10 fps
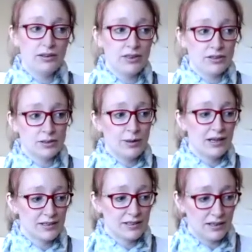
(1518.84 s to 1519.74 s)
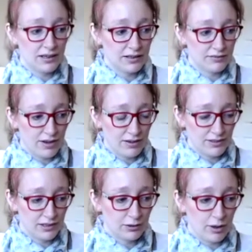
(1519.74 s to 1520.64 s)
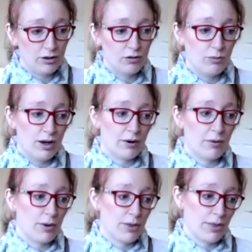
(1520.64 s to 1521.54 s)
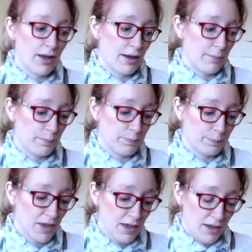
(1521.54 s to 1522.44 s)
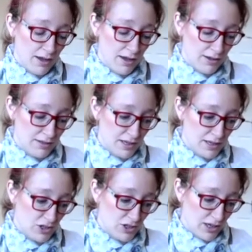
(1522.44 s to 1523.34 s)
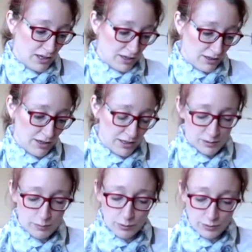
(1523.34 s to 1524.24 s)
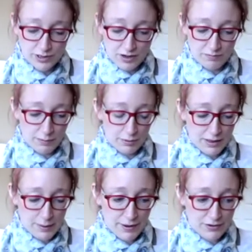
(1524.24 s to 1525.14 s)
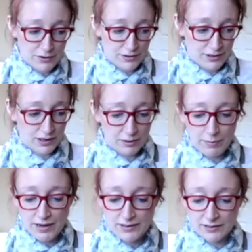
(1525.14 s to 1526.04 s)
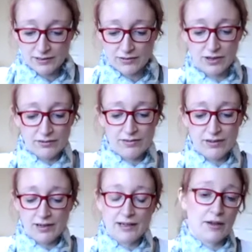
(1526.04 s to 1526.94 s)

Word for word: thing as well isn't it i've, I've done quite a lot of work with um, uh, teaching learning support staff and people like that about using the kind of basics of kind of lego